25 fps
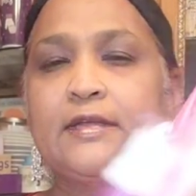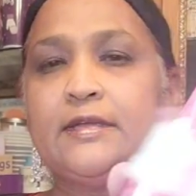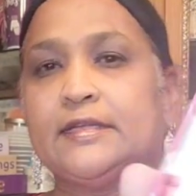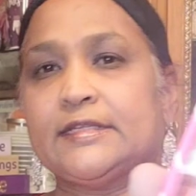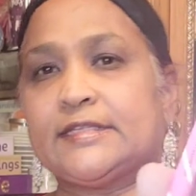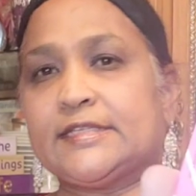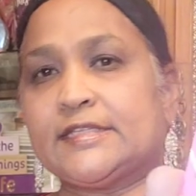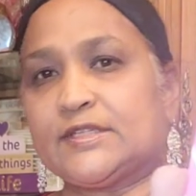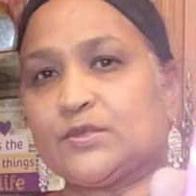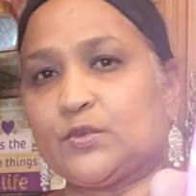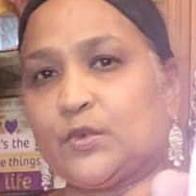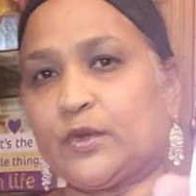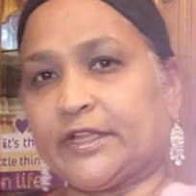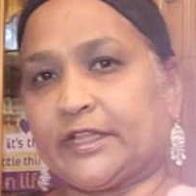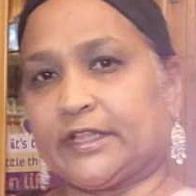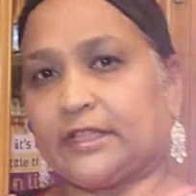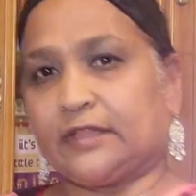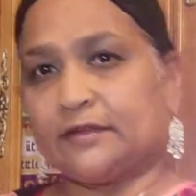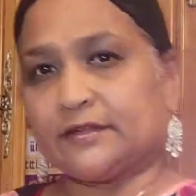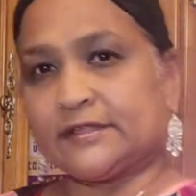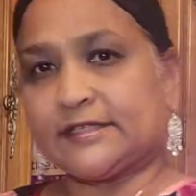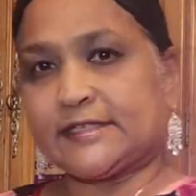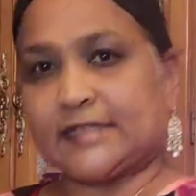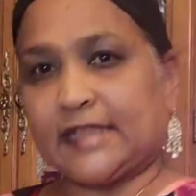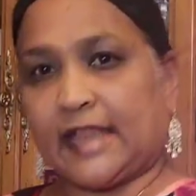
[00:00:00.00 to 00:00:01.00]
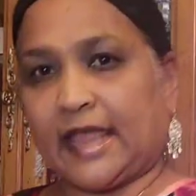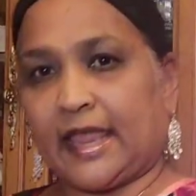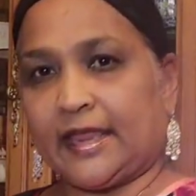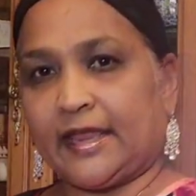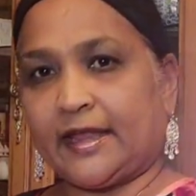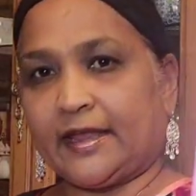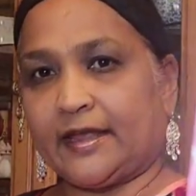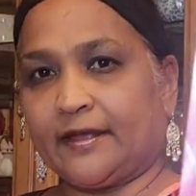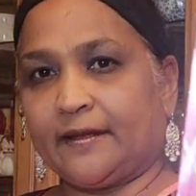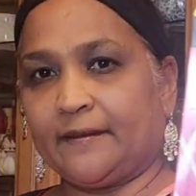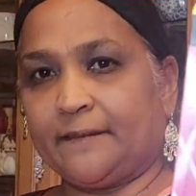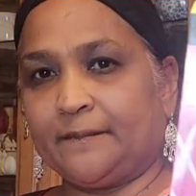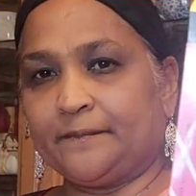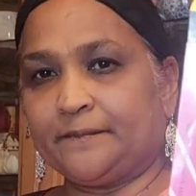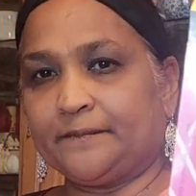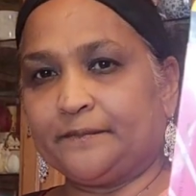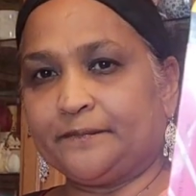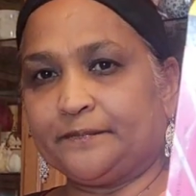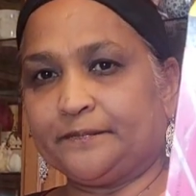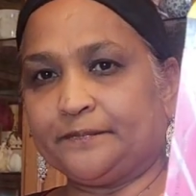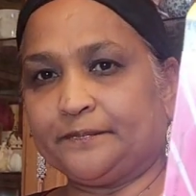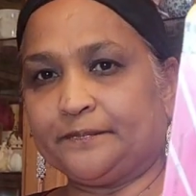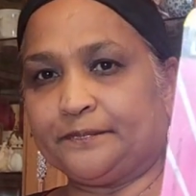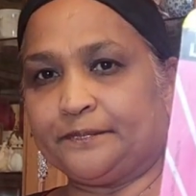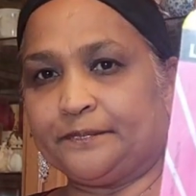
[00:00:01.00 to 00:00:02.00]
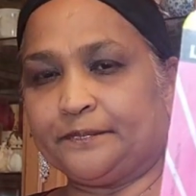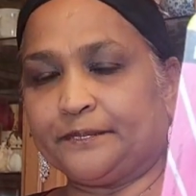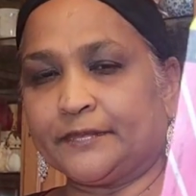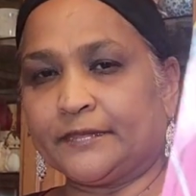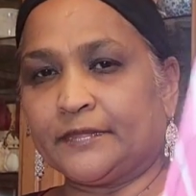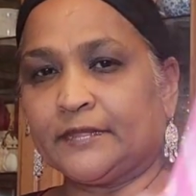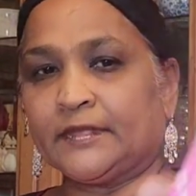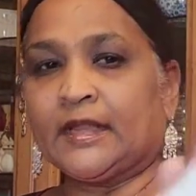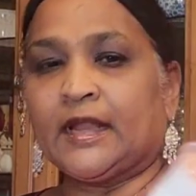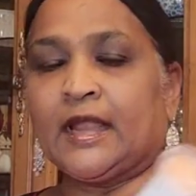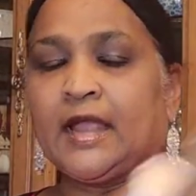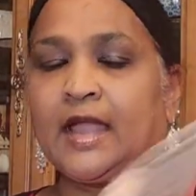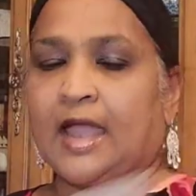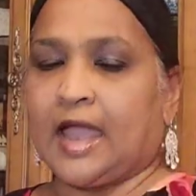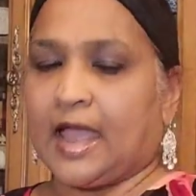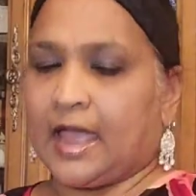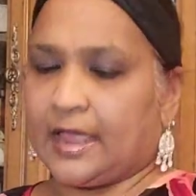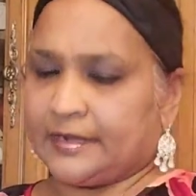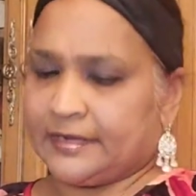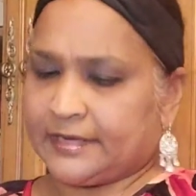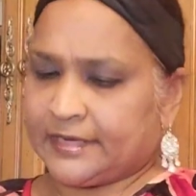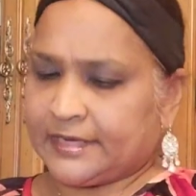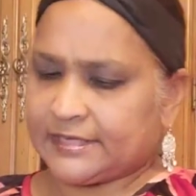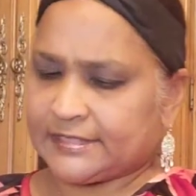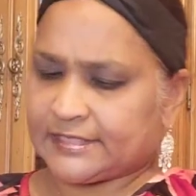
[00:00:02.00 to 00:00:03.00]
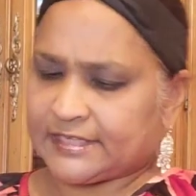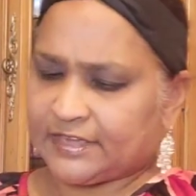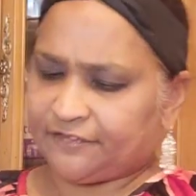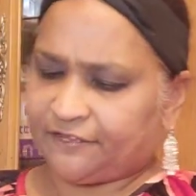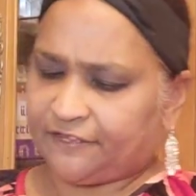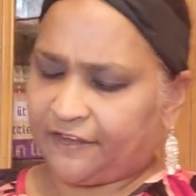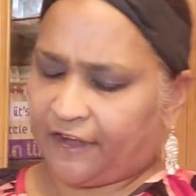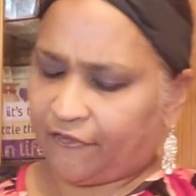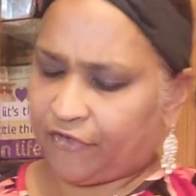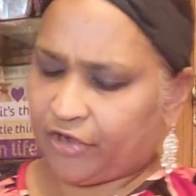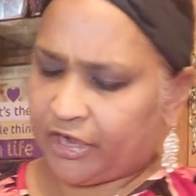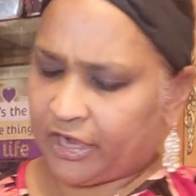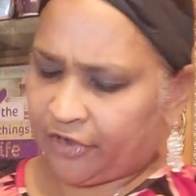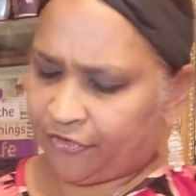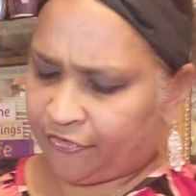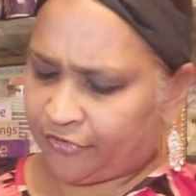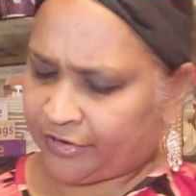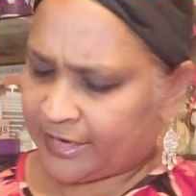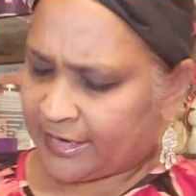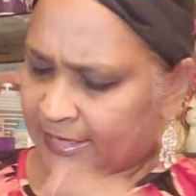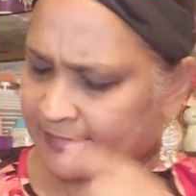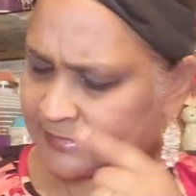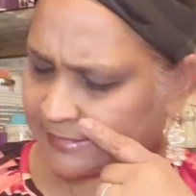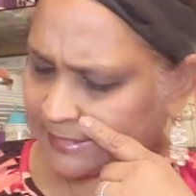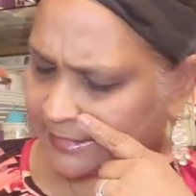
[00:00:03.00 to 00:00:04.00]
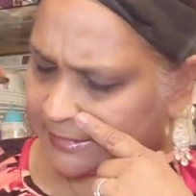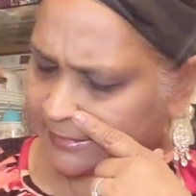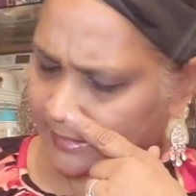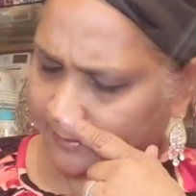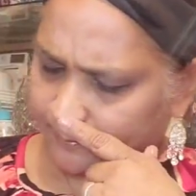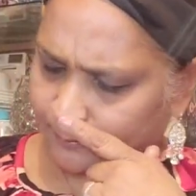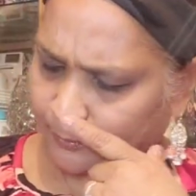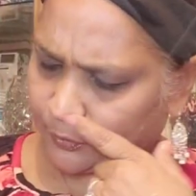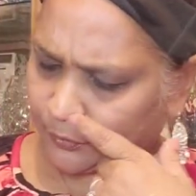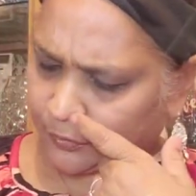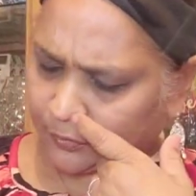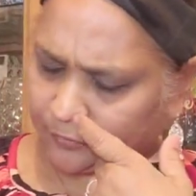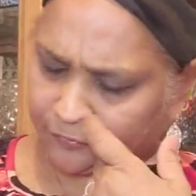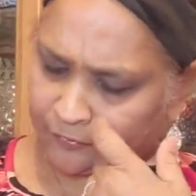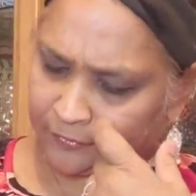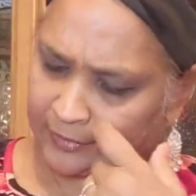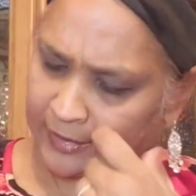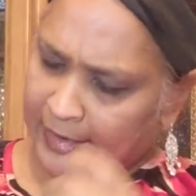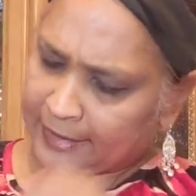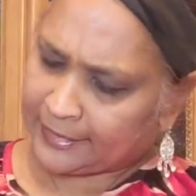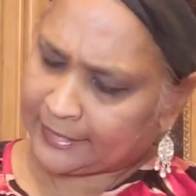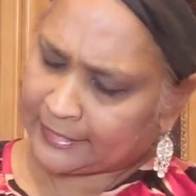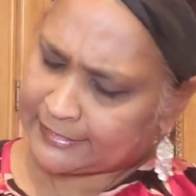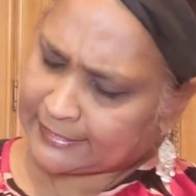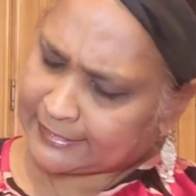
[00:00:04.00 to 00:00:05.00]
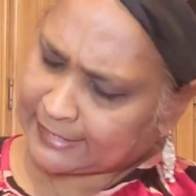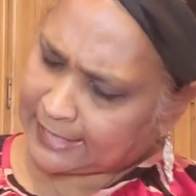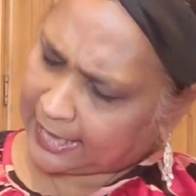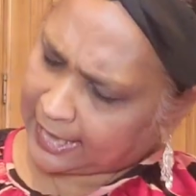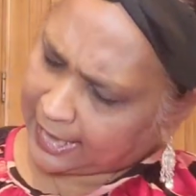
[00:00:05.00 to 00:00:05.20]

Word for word: this is what it looks like and these are very iridescent and beautiful and it's a